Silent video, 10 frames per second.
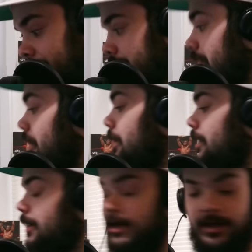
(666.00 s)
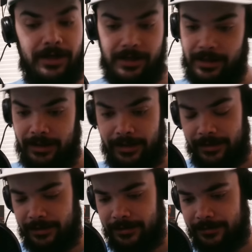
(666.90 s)

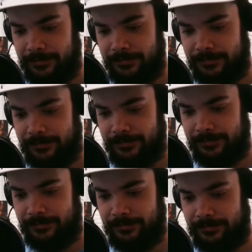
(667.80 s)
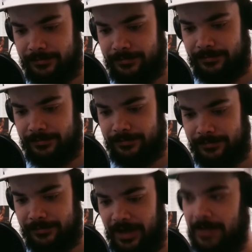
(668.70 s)

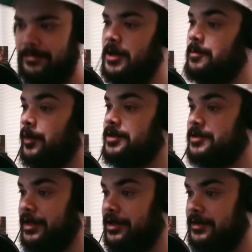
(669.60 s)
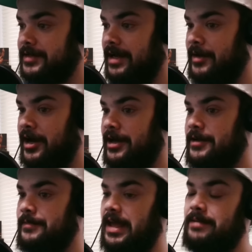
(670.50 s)
NBA points are at an all-time
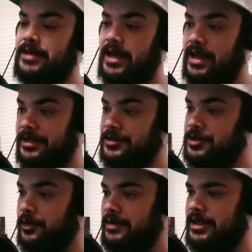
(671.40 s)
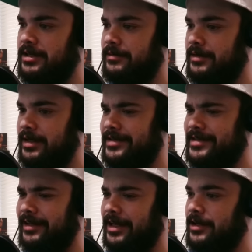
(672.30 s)
high. NBA enjoyment is
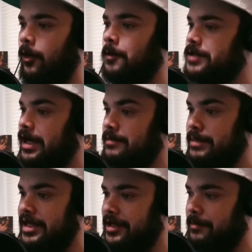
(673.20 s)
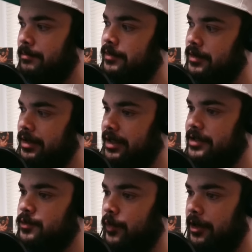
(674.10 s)
at like an all-time medium.
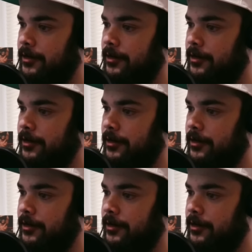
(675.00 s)
It's weird.